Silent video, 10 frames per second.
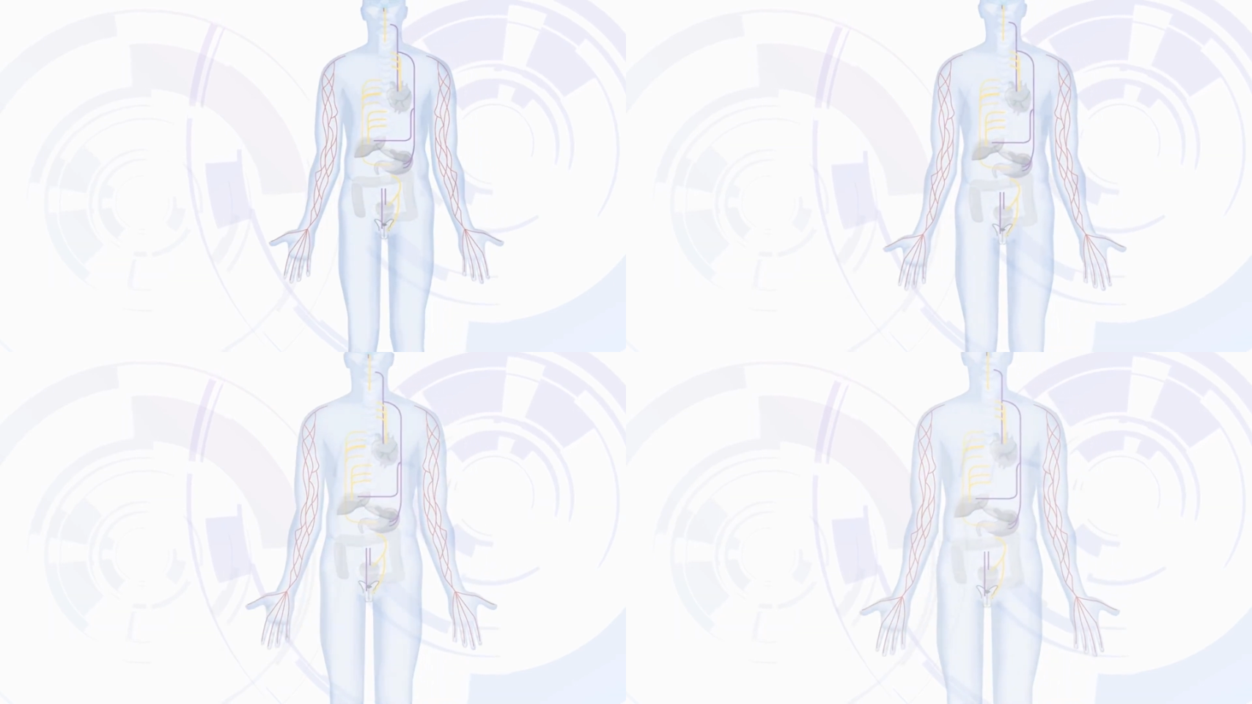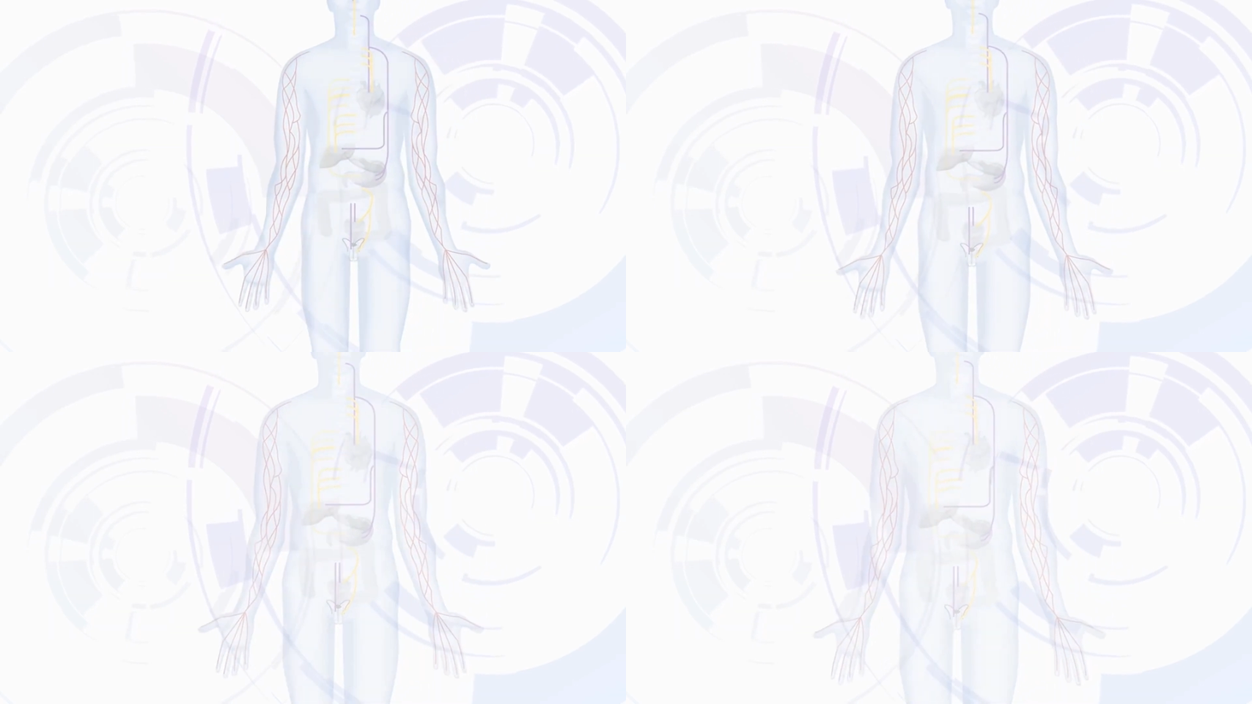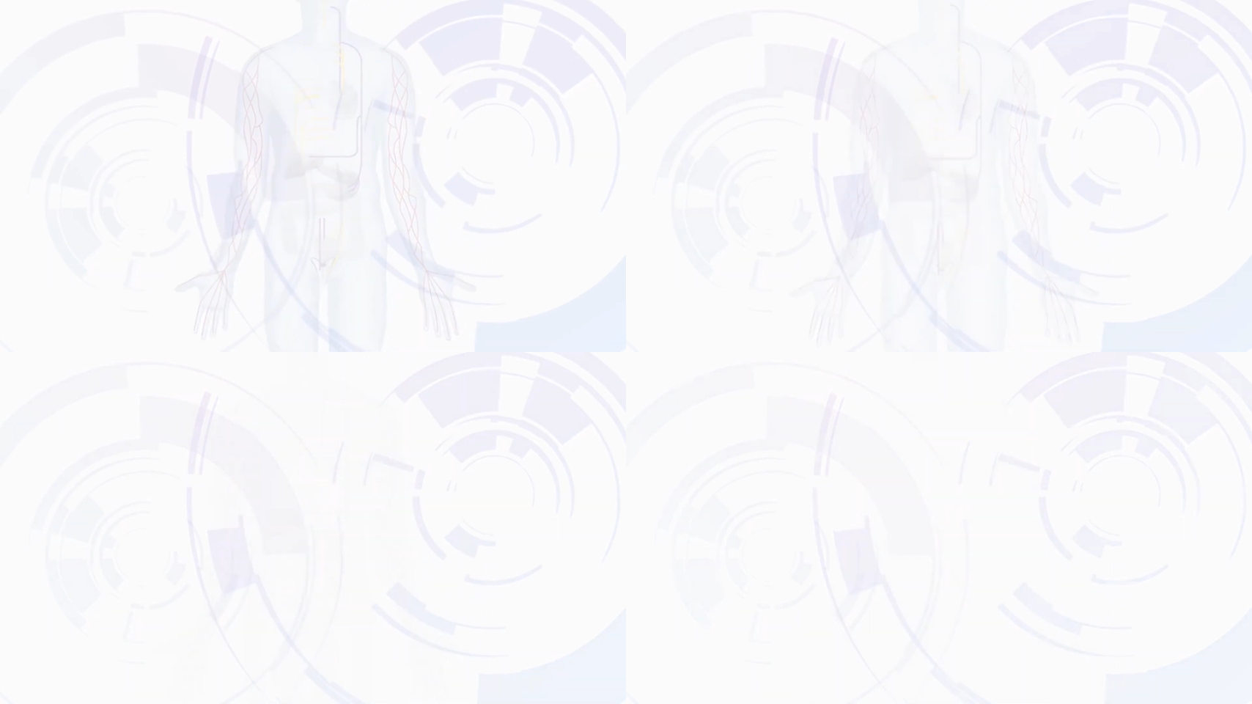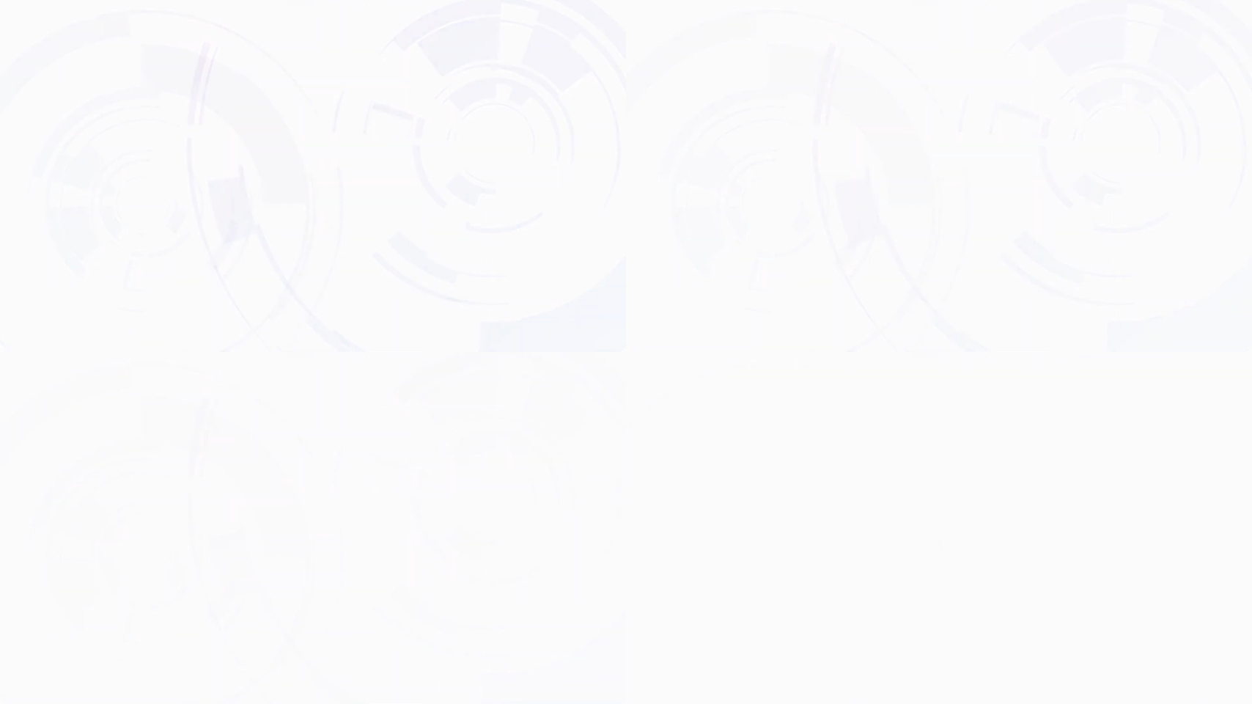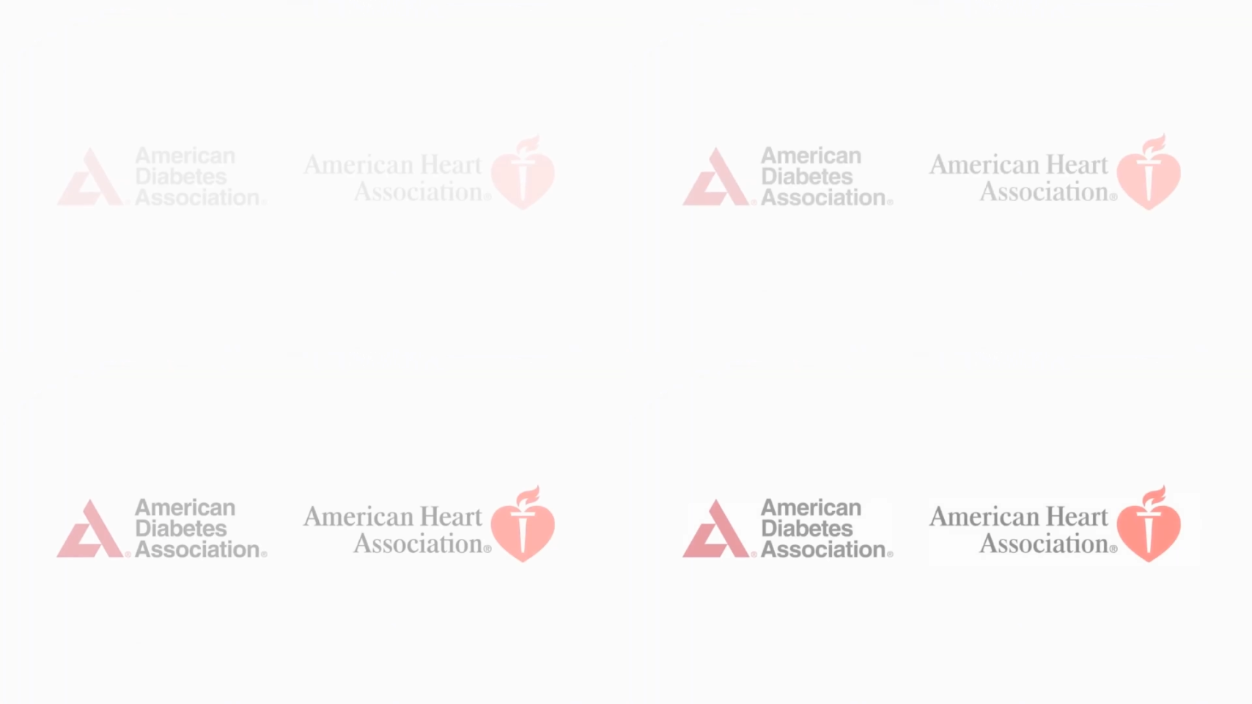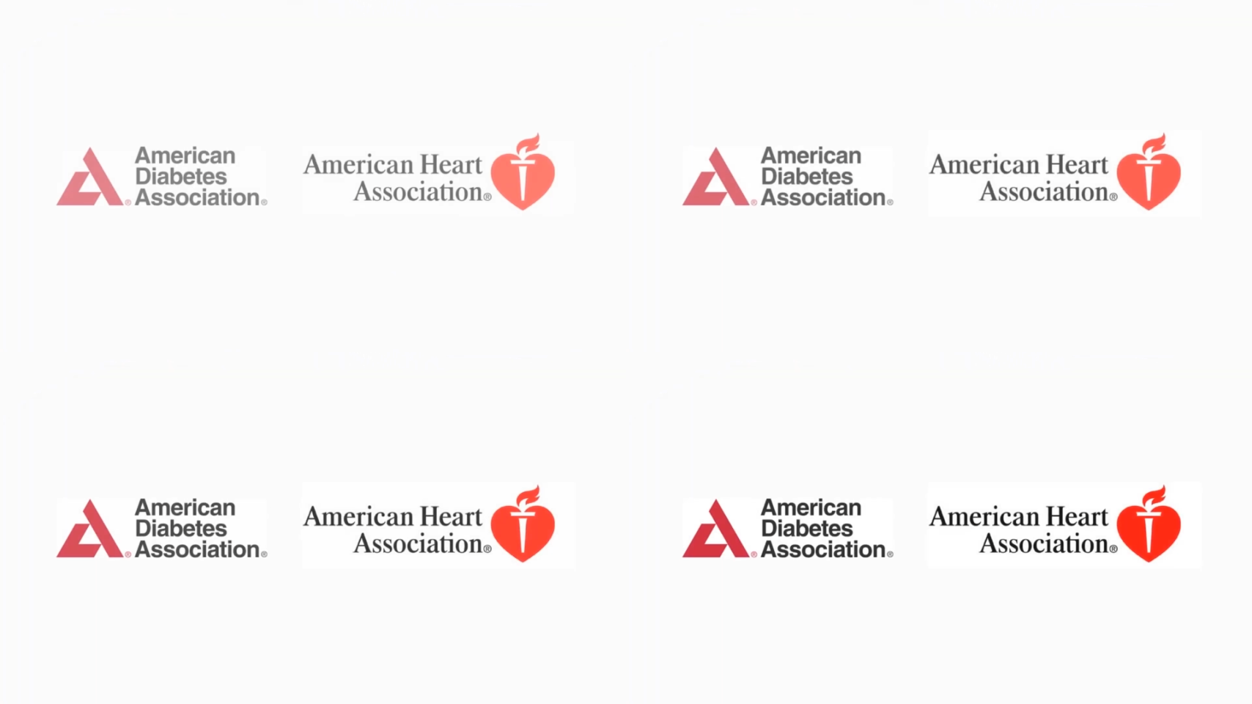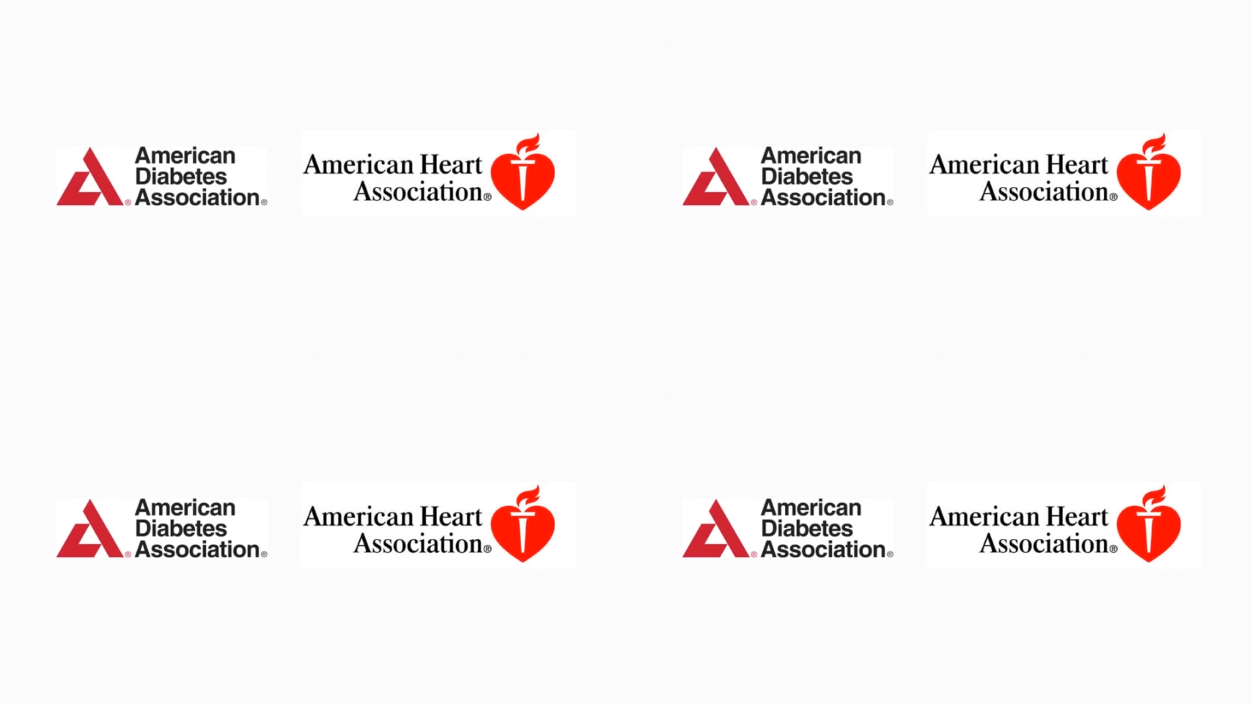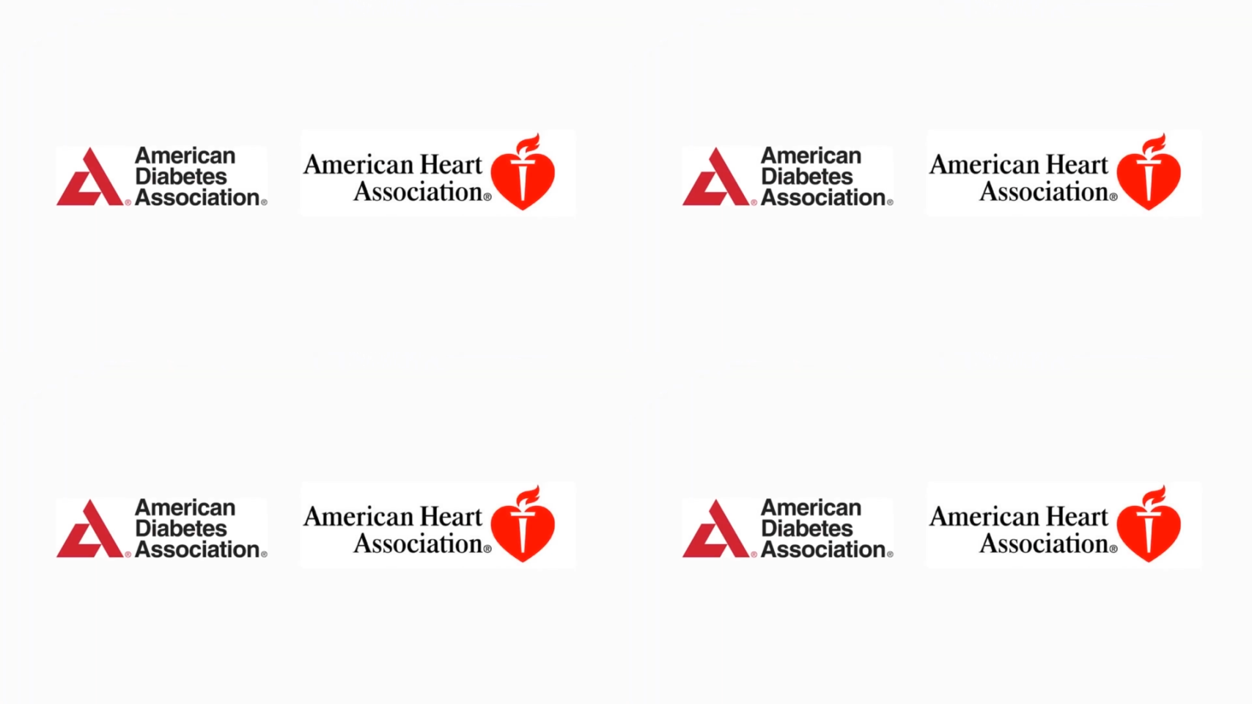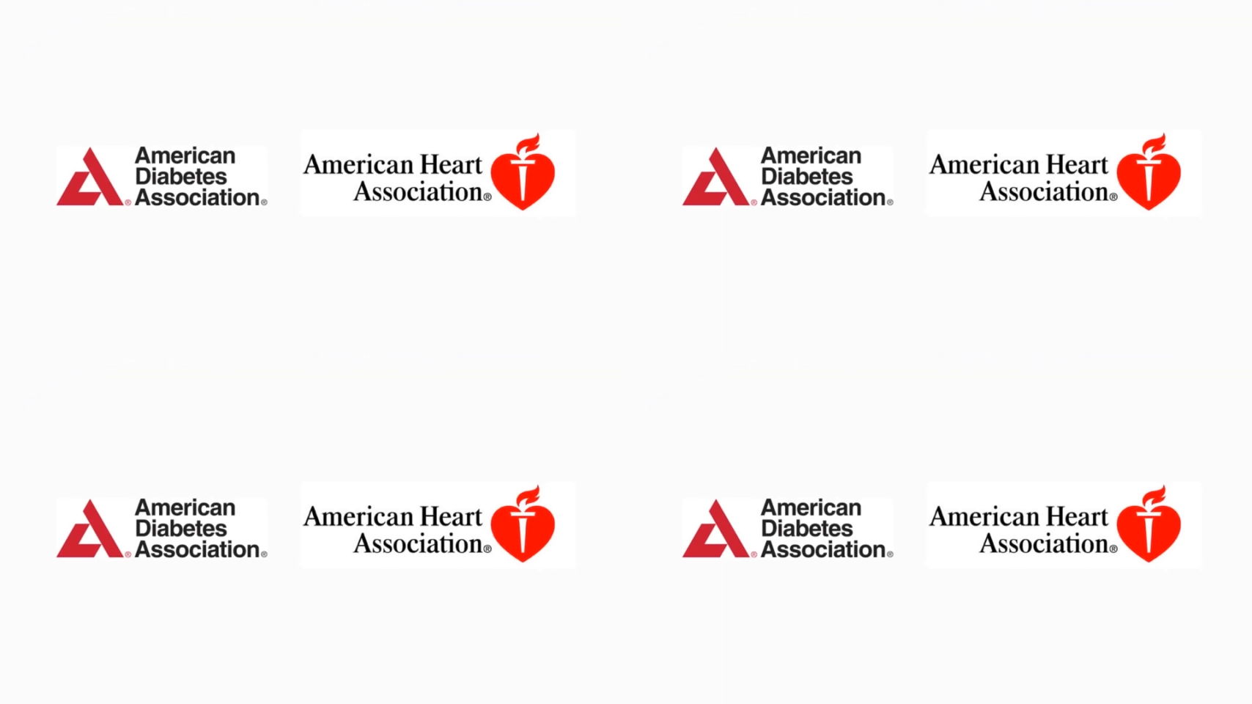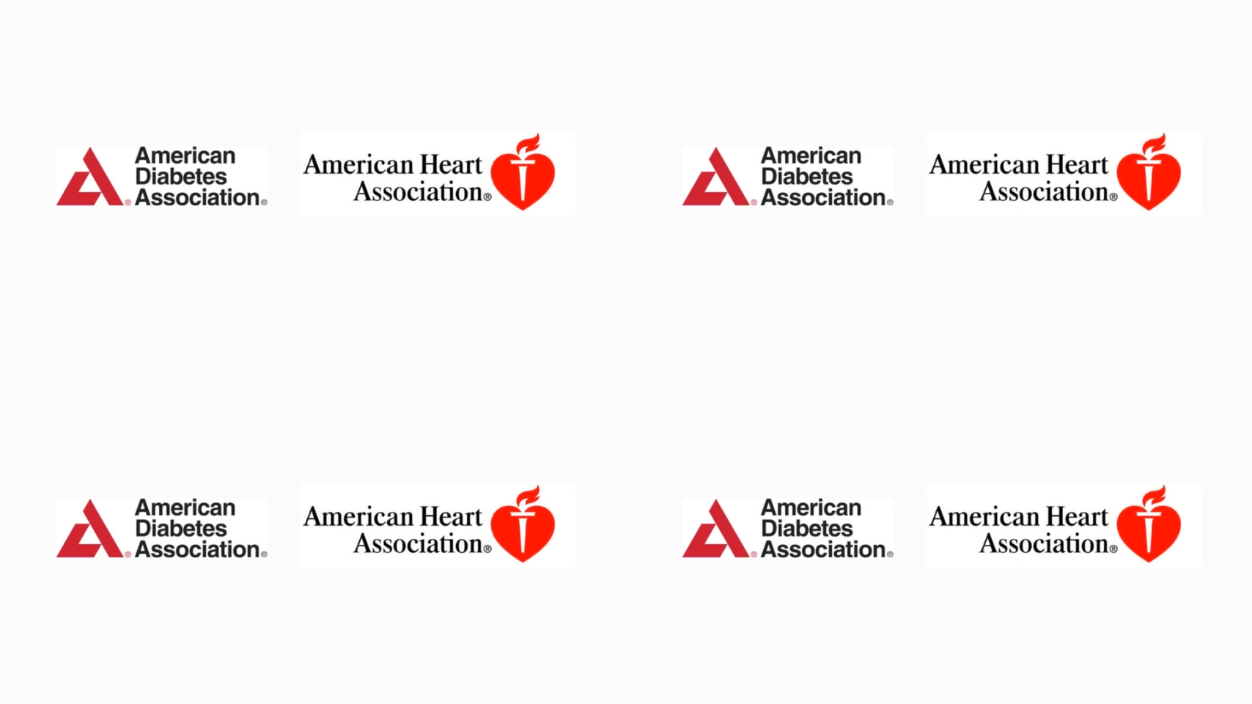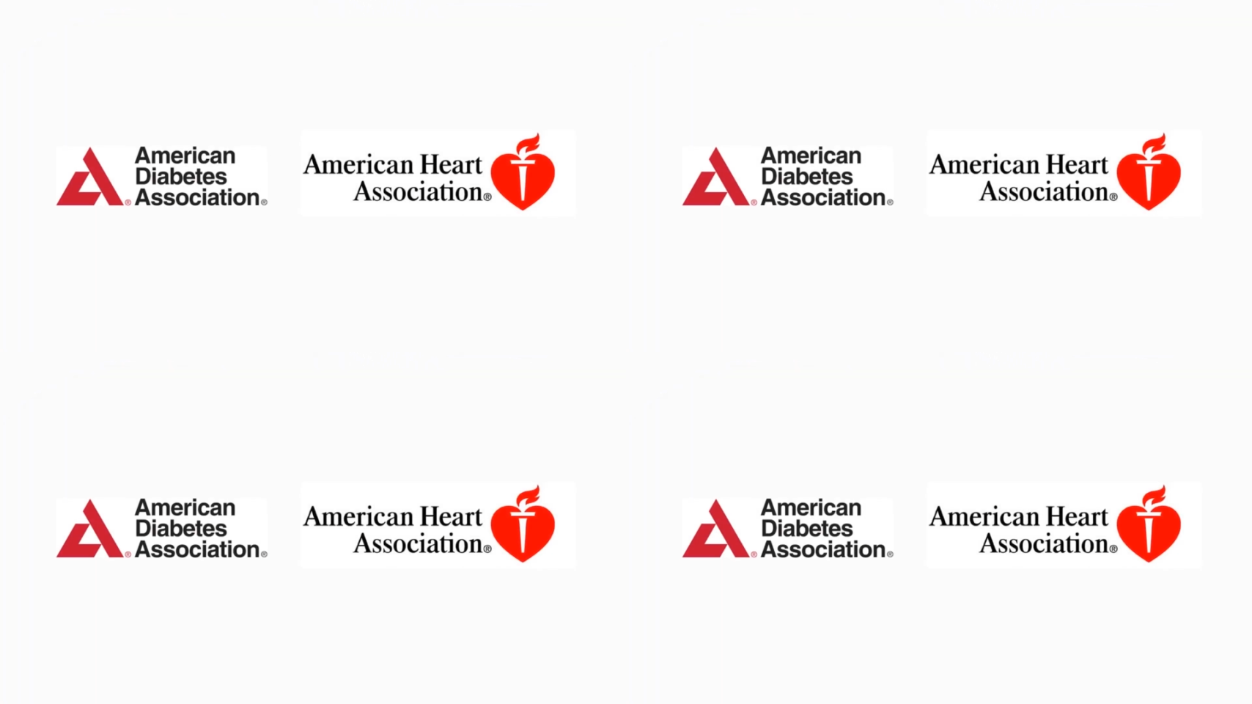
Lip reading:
Nobody's mouth can be seen.